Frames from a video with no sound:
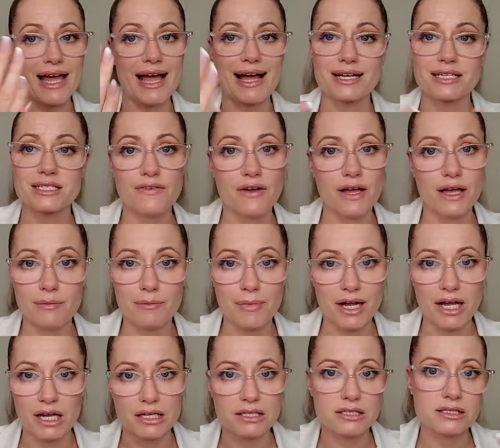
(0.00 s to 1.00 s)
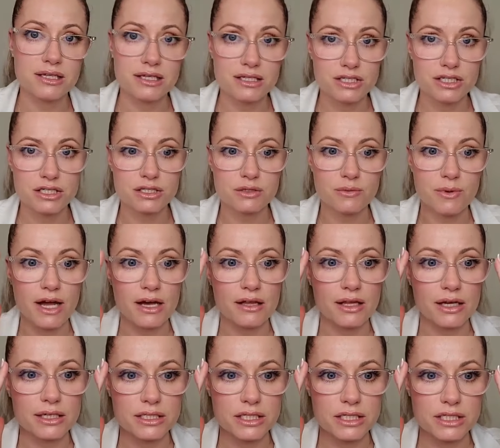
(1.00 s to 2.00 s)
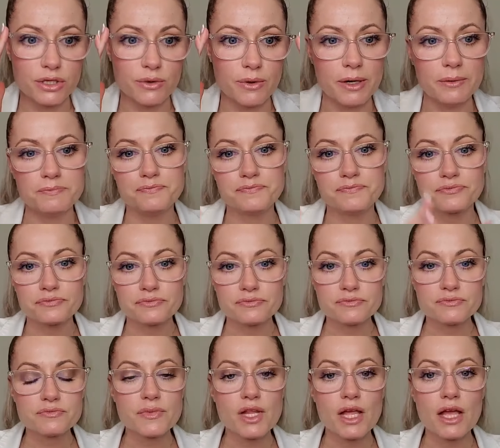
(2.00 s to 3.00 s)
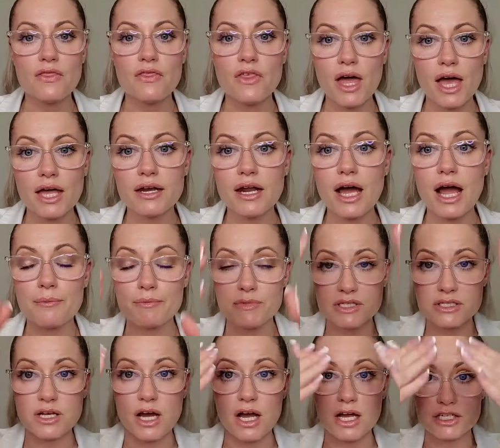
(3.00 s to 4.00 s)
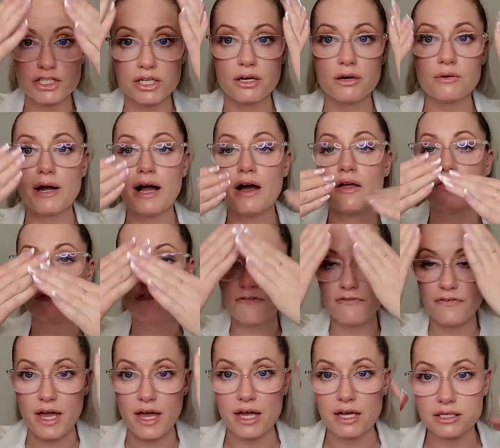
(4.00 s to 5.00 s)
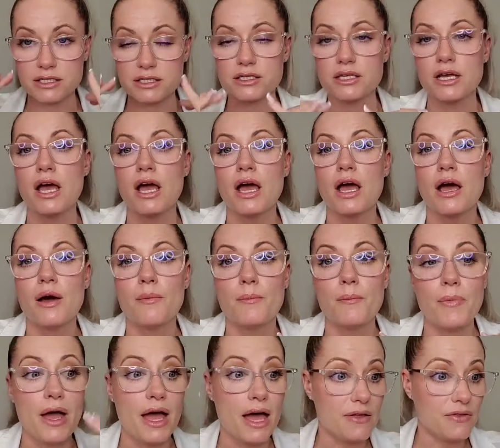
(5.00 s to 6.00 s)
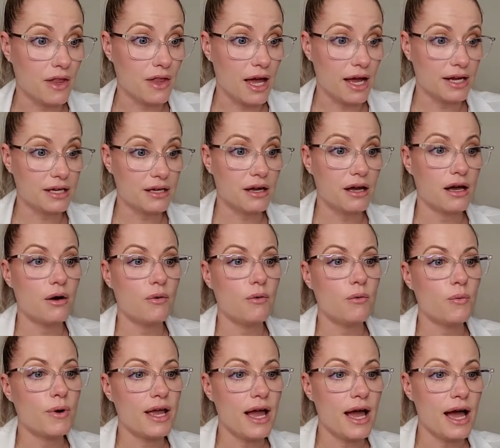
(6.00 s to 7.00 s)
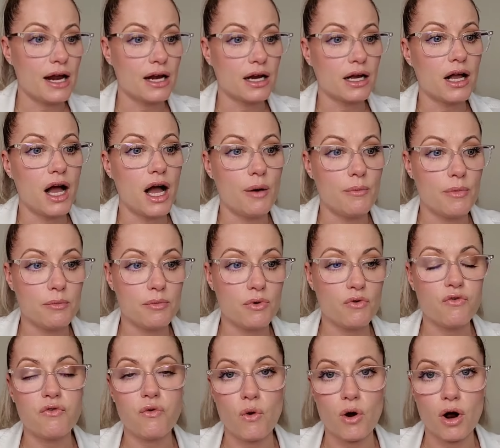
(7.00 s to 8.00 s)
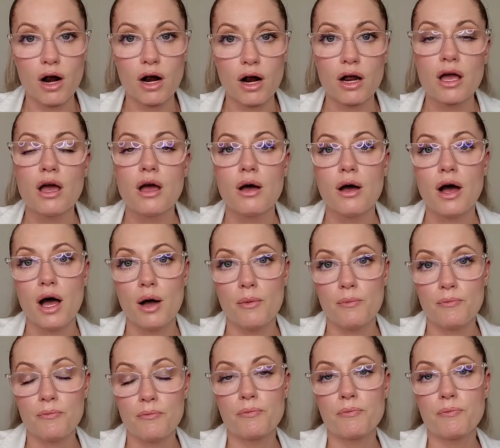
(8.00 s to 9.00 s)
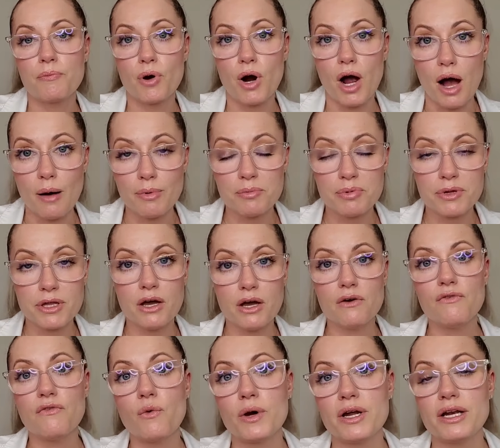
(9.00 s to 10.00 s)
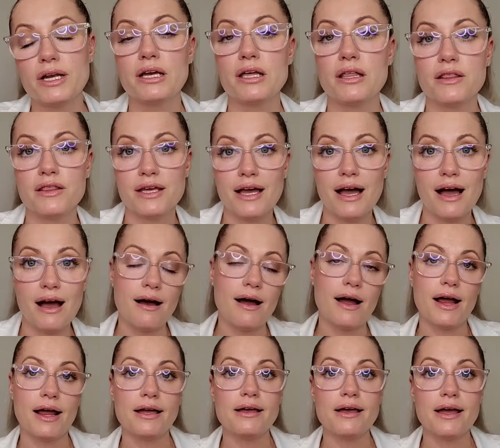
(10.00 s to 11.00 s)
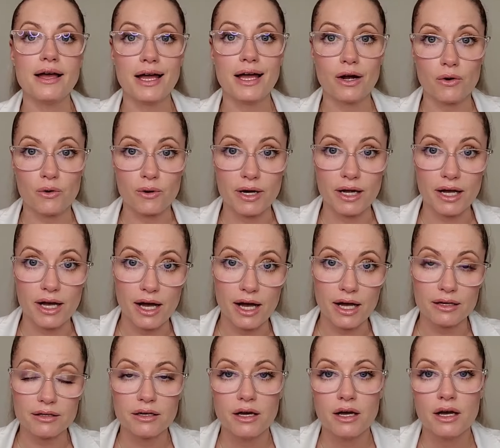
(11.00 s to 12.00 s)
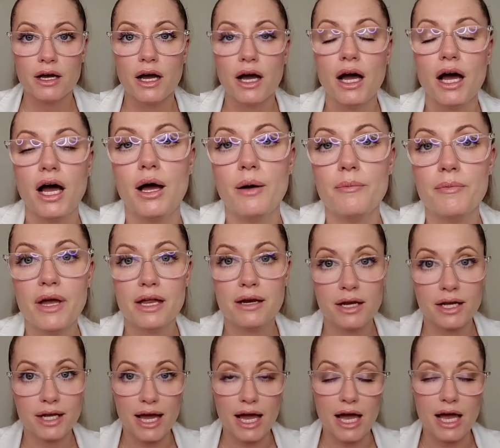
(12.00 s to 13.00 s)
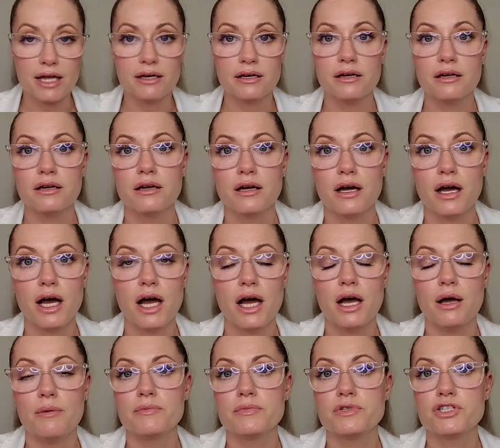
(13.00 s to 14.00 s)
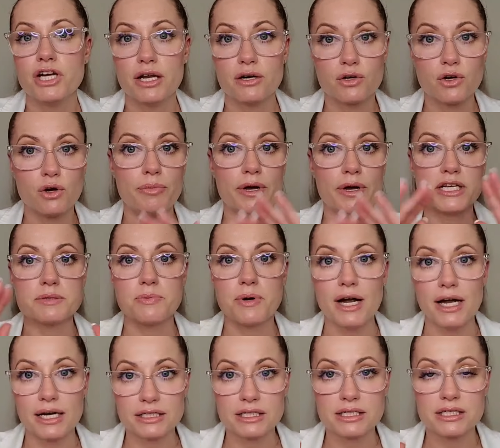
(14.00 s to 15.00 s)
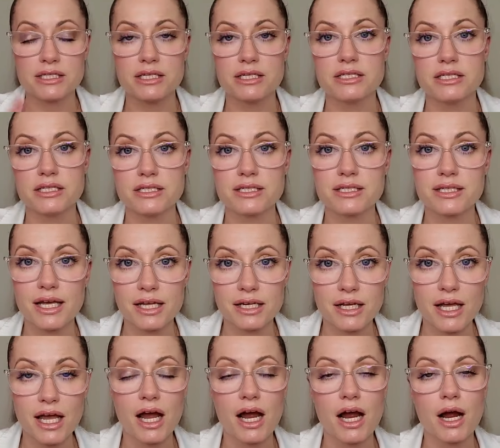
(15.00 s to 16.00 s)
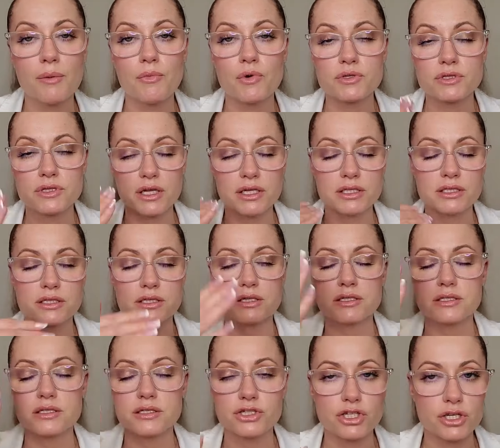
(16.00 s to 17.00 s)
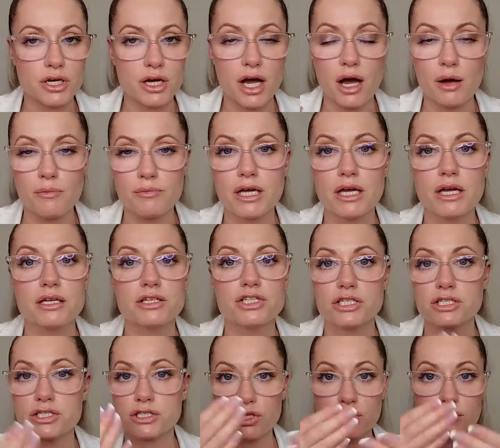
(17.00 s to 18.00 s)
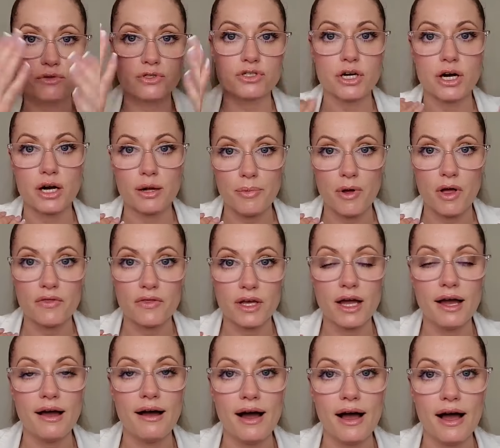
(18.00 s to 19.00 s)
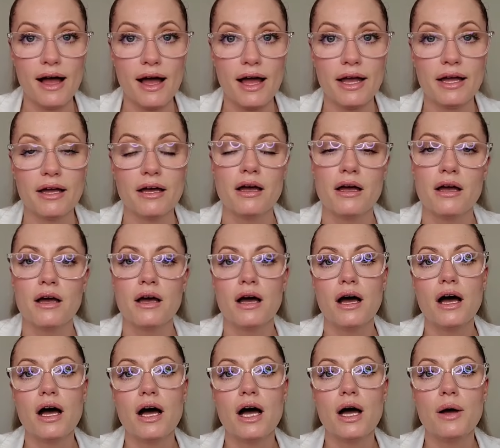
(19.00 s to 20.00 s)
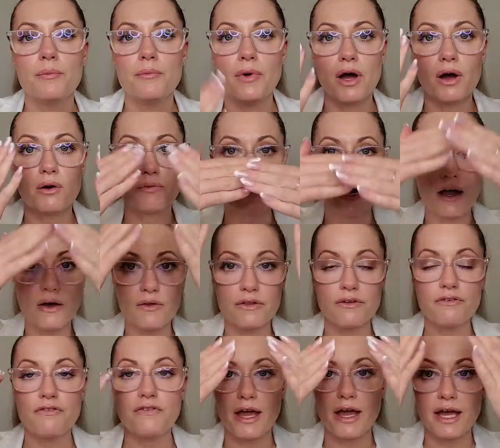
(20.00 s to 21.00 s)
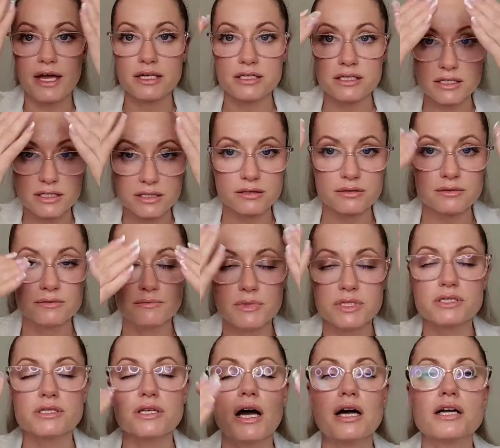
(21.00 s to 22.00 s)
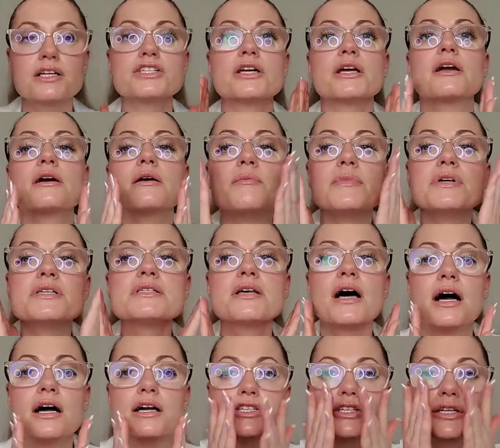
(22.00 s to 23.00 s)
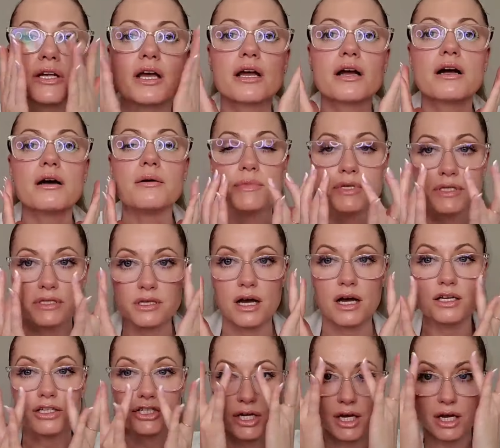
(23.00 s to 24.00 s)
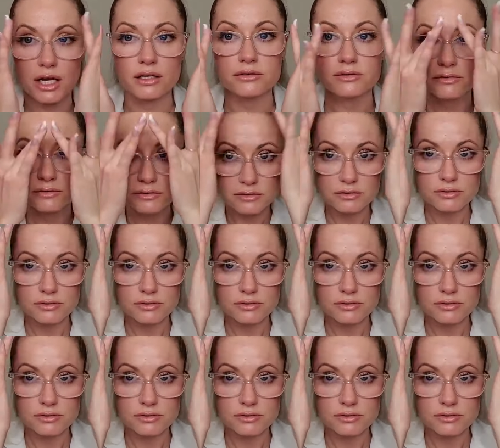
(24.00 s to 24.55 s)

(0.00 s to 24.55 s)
activate in my hands. That's just the way I like to do it. Then I massage it around the face. And like we had a comment before, um, probably avoiding the eye area. Um, and again, um, general best practices in skincare, most cleansers should not be, just used straight up on the eye, um, around the face, massaging, massaging, massaging